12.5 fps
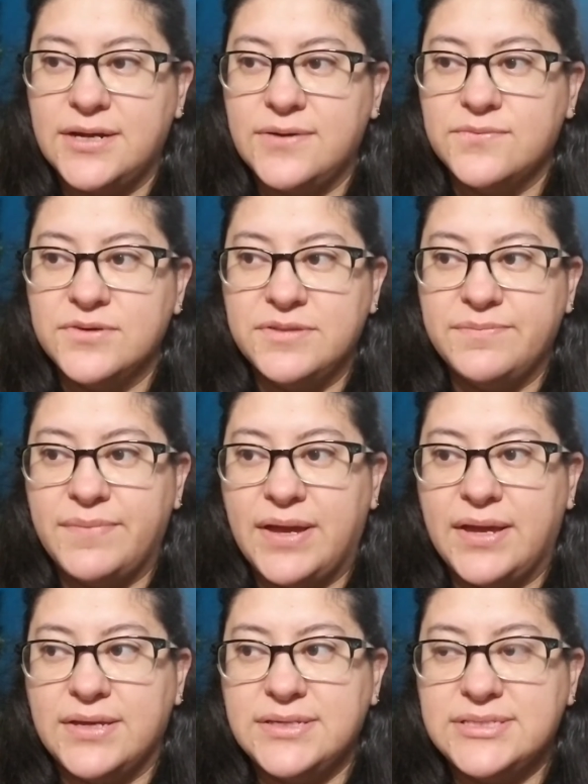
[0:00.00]
with
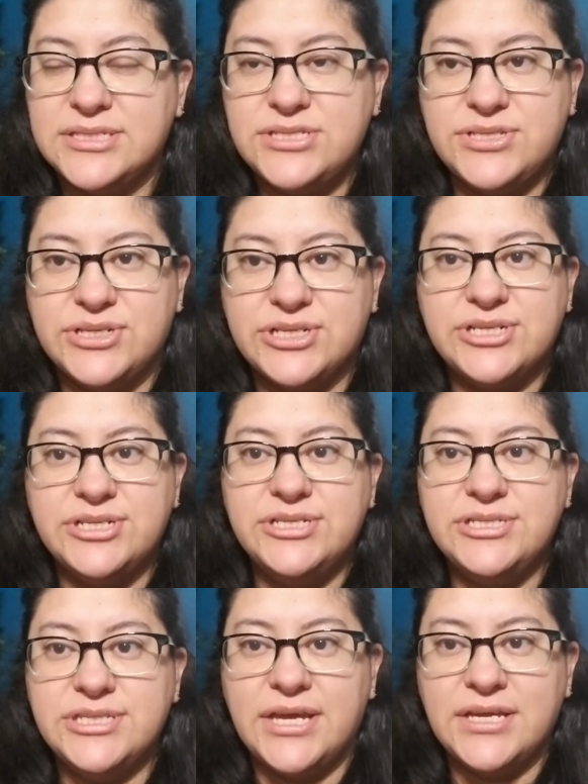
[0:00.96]
my
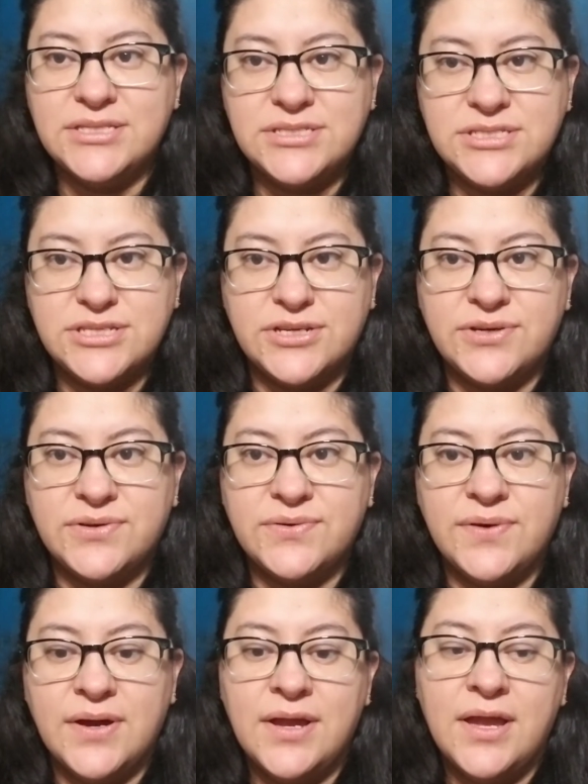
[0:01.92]
sisters, and
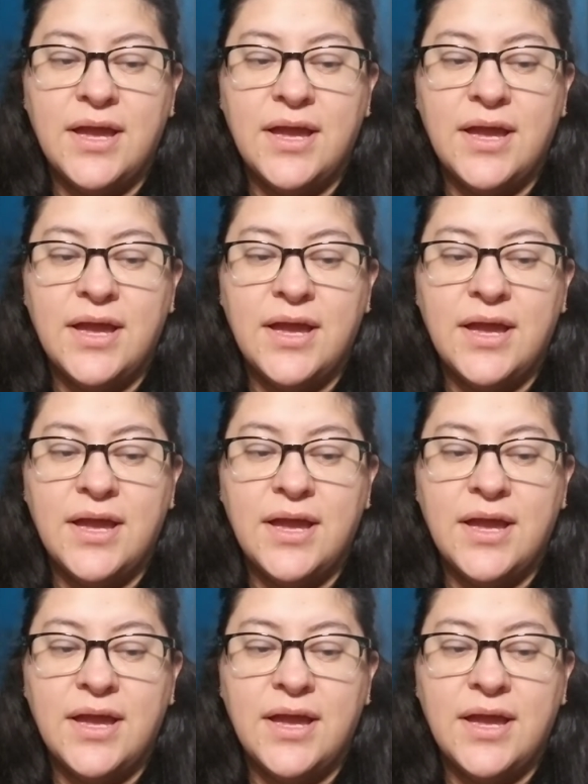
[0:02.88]
so